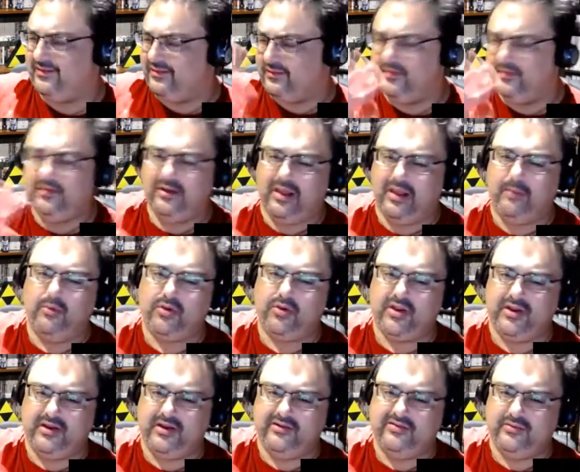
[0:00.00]
I'm looking
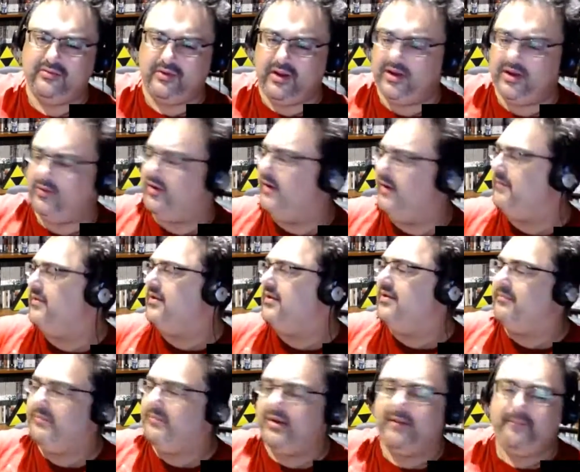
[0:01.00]
into it anyway.
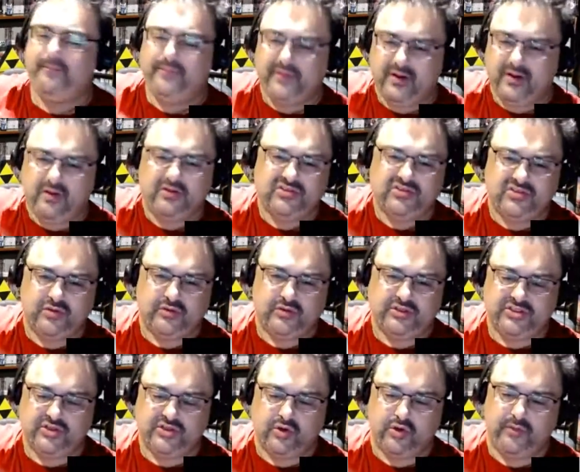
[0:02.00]
But long story
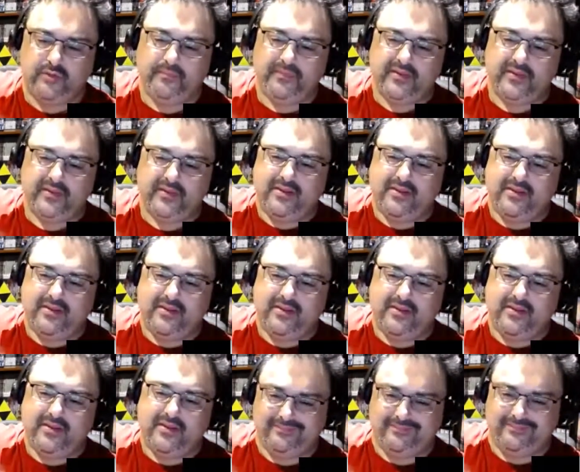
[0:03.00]
short, that
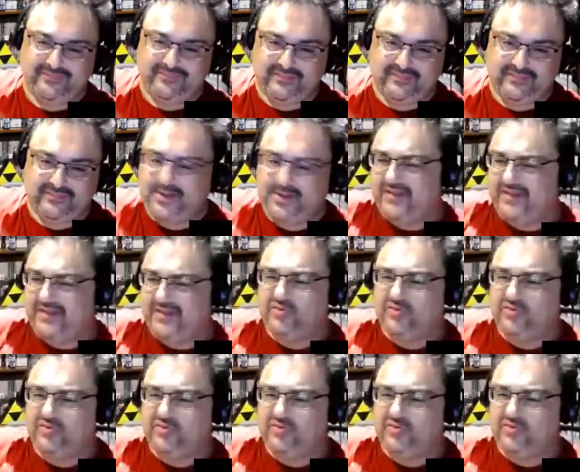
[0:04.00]
at about the
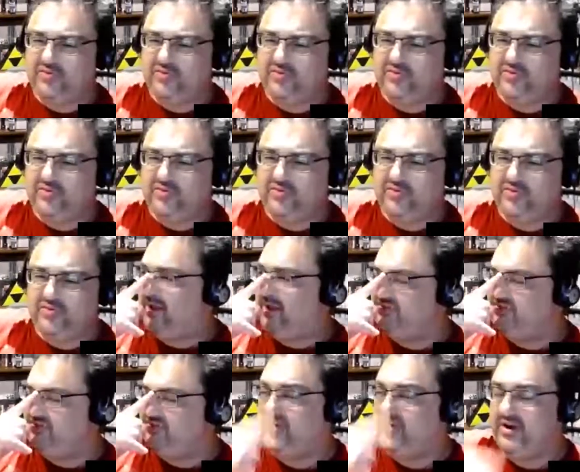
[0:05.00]
20-minute mark, I'm
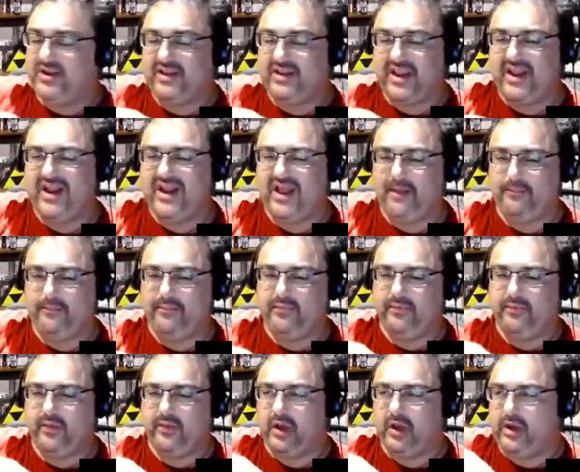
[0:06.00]
just trying to get up
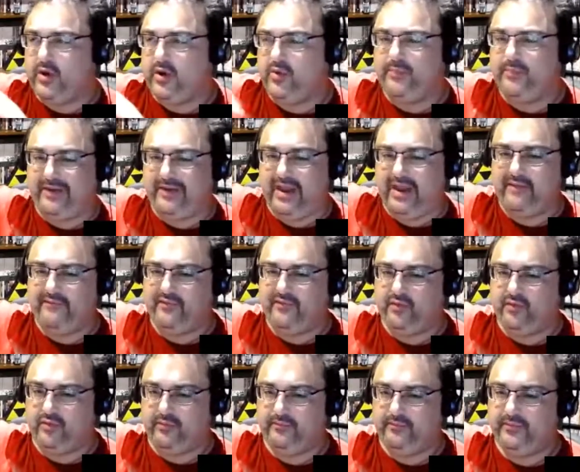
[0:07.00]
a little
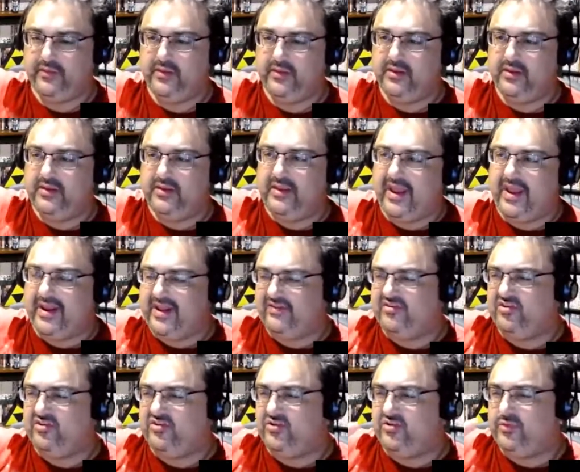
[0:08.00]
platform. And as you
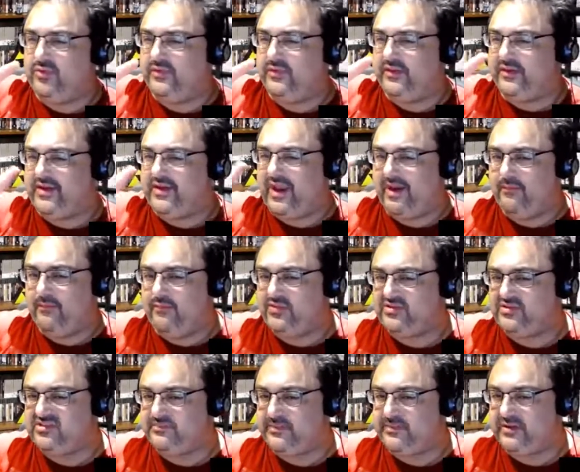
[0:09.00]
do it, the camera
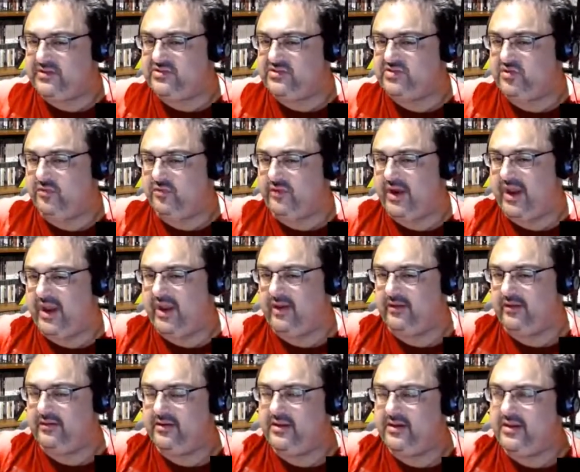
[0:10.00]
spins
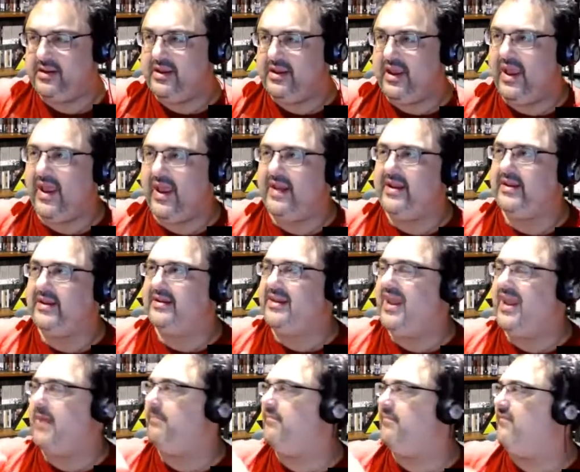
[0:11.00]
around, and it
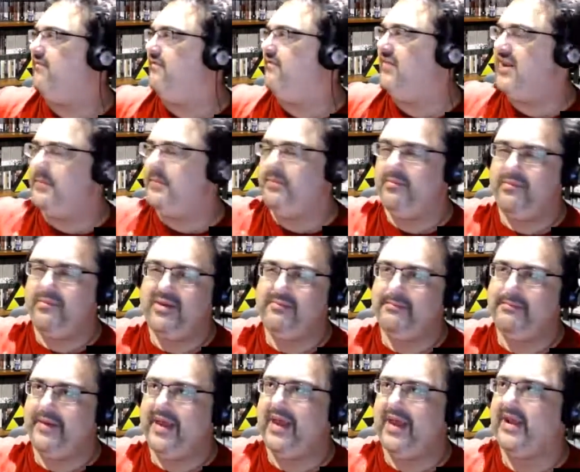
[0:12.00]
kept flipping me
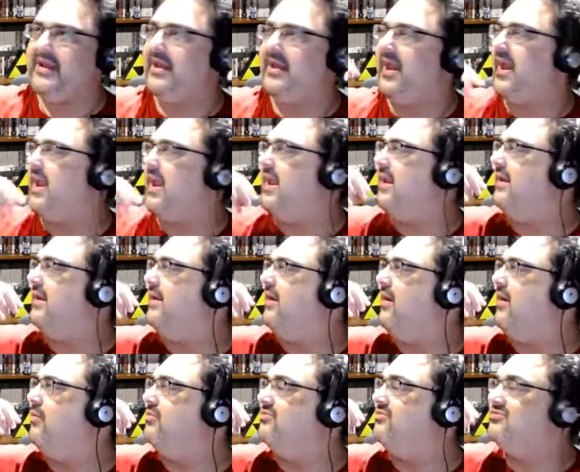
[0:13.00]
back, and I
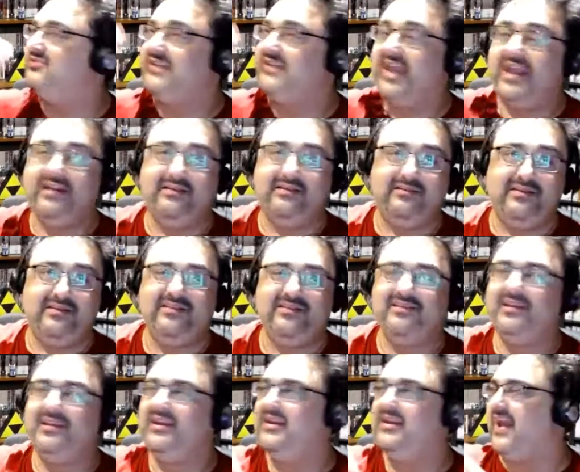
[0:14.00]
was getting
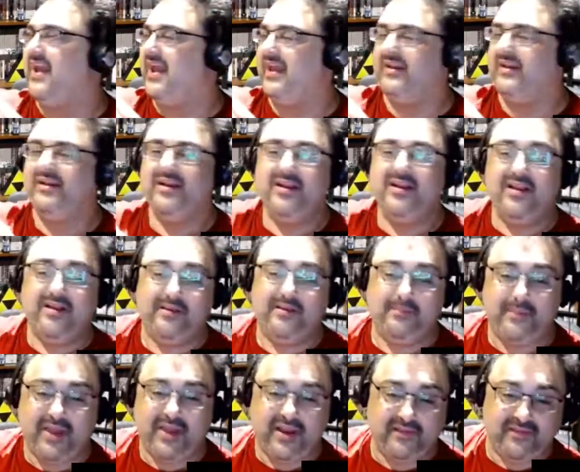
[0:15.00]
dizzy. And,
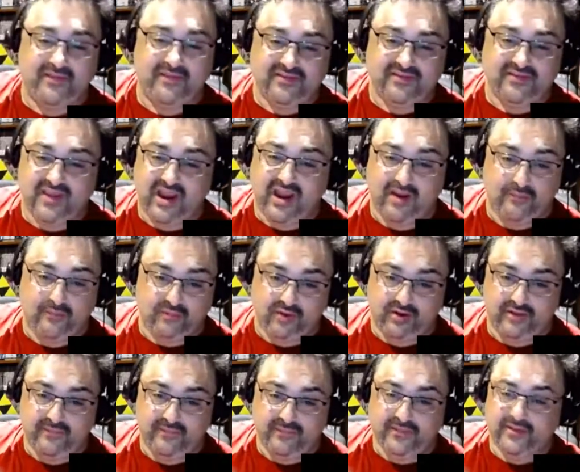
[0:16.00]
mate, this camera
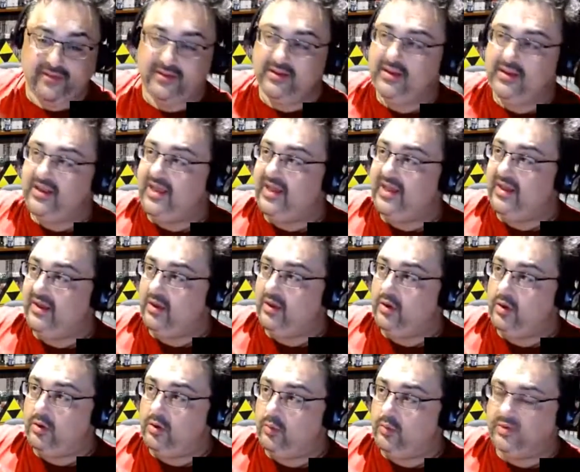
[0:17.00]

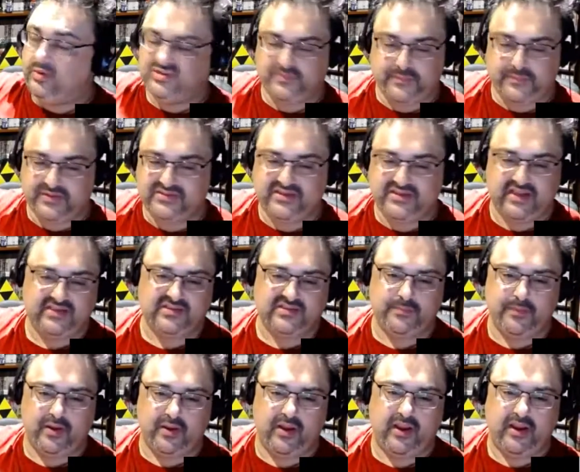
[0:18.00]
was possessed
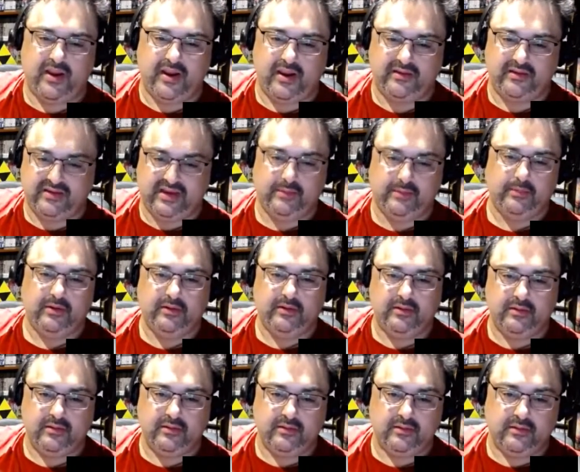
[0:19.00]
by a demon,
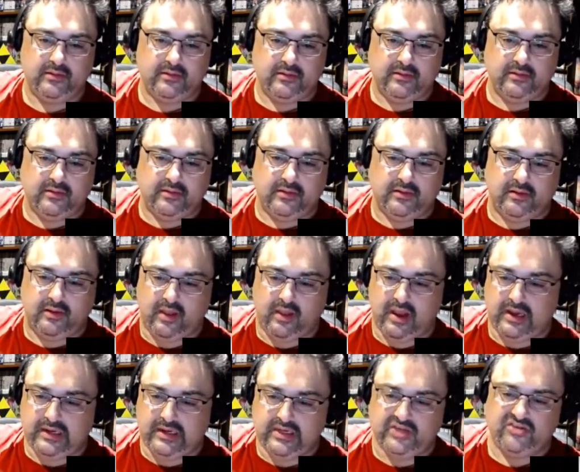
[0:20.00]
like
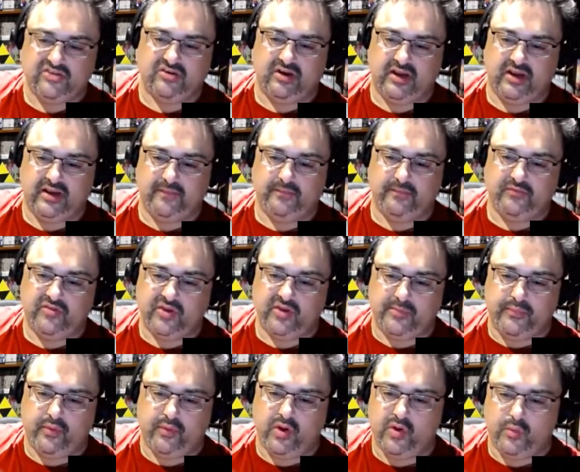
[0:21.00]
literally, to the
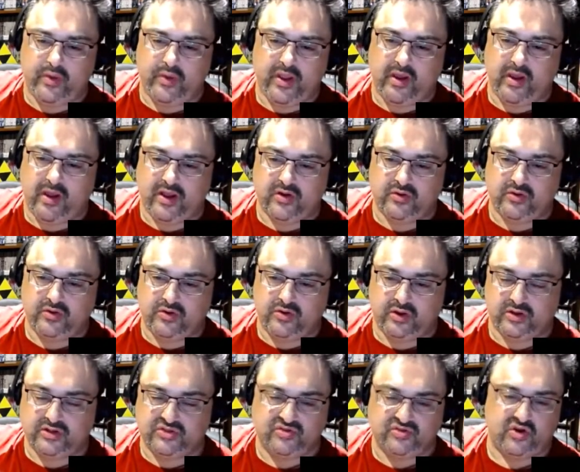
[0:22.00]
point where I could not
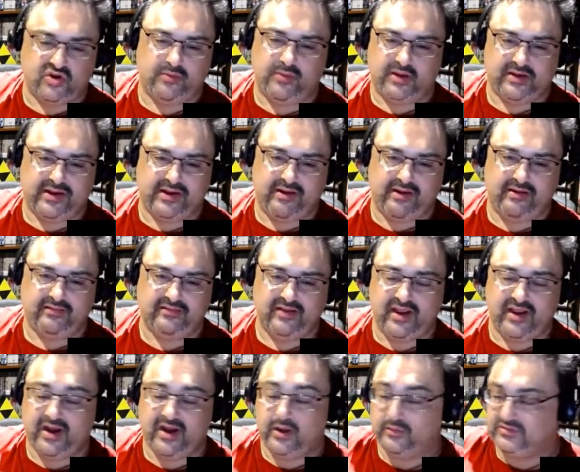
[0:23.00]
control my character,
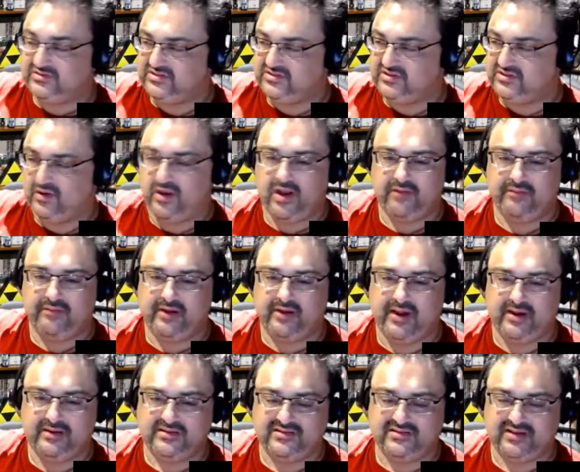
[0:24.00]
and I was dying
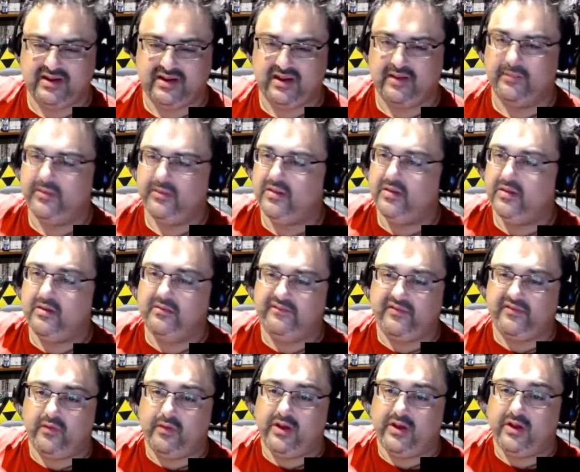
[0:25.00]
relentlessly,
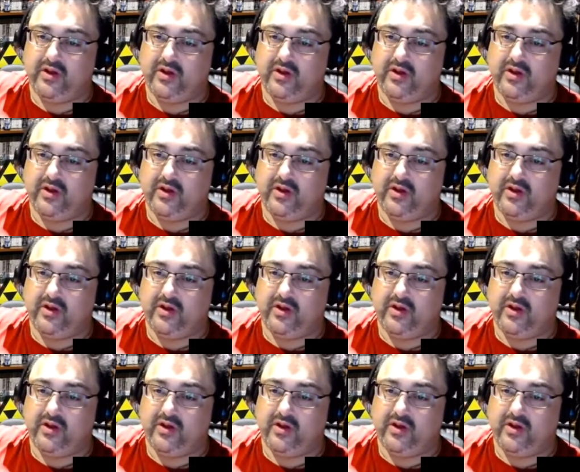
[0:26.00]
falling off.